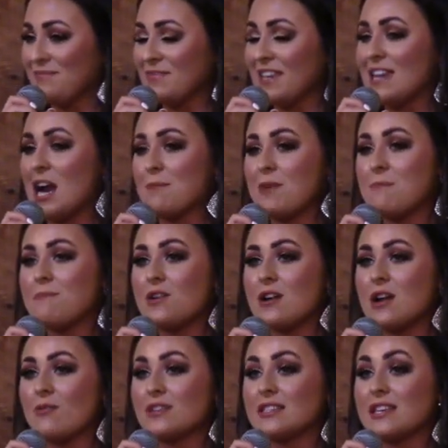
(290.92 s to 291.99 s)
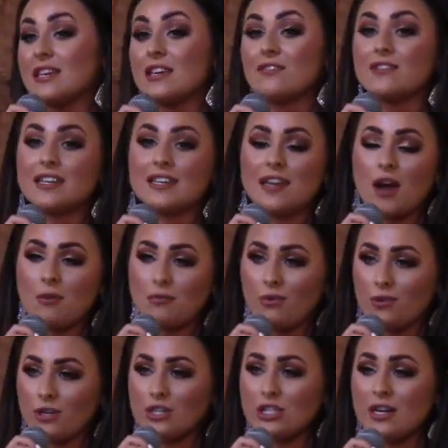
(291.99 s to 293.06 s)
And I remember it was the evening gown
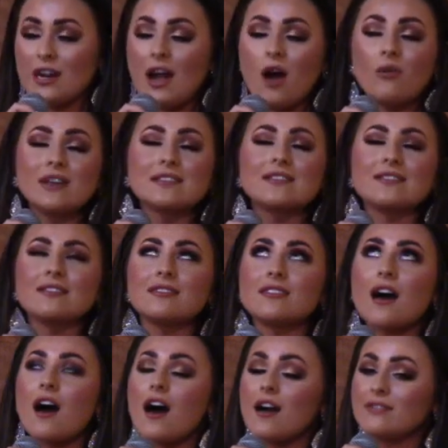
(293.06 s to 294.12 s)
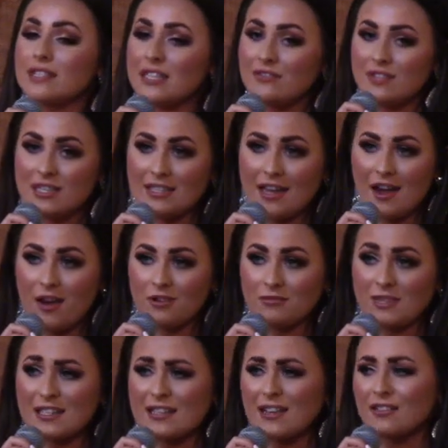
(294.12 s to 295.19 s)
portion, and I always loved evening gown
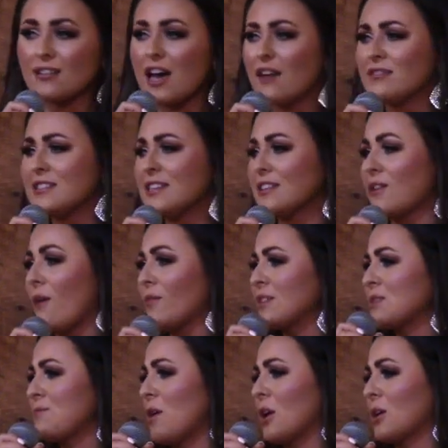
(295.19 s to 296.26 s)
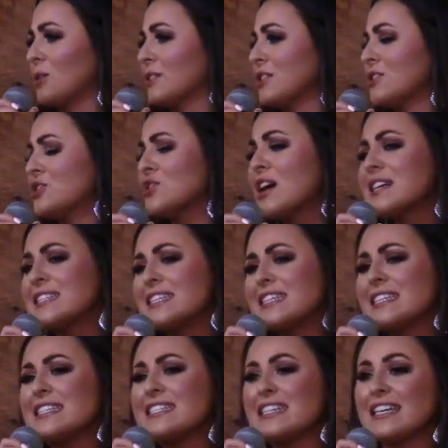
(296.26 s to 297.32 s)
because I loved seeing all the sparkly
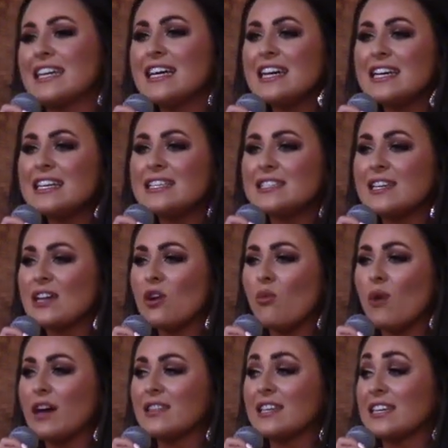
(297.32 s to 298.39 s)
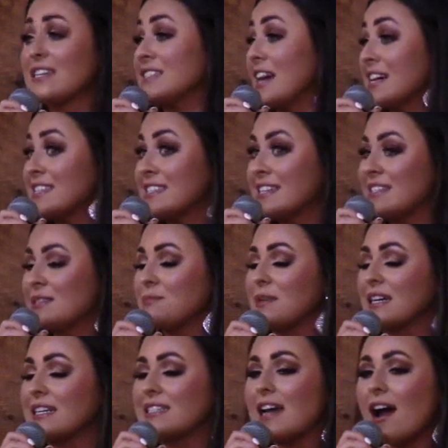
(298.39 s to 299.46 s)
dresses and seeing what the contestants
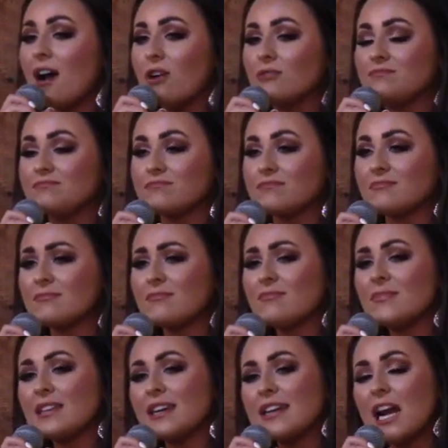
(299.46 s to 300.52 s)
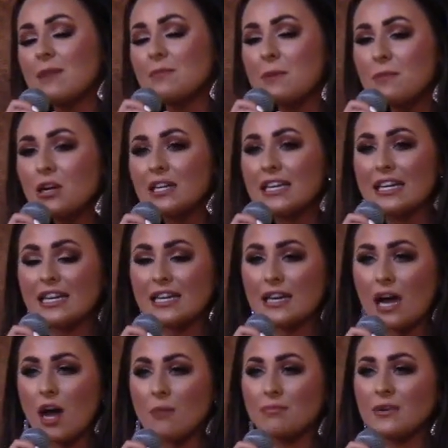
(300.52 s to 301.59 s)
picked out. And I remember getting
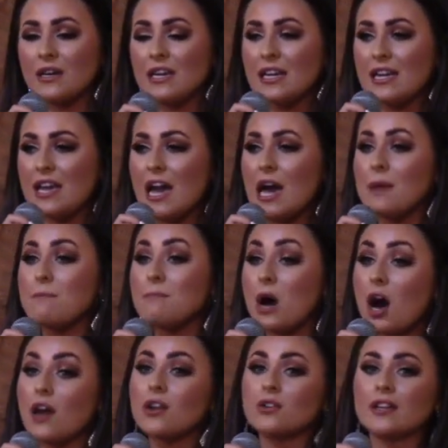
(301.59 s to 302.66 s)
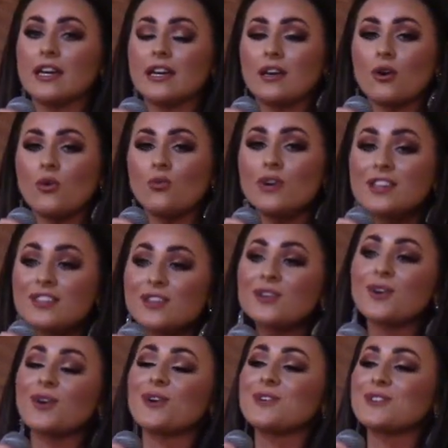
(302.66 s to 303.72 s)
up and modeling with the
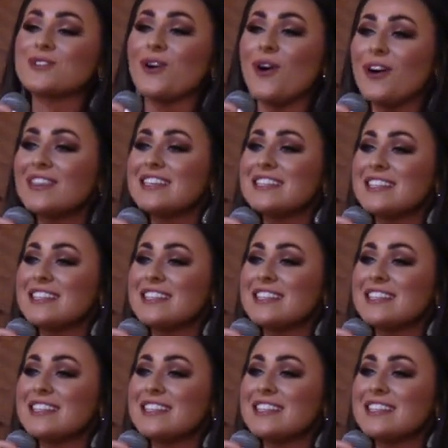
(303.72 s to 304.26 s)
girls on the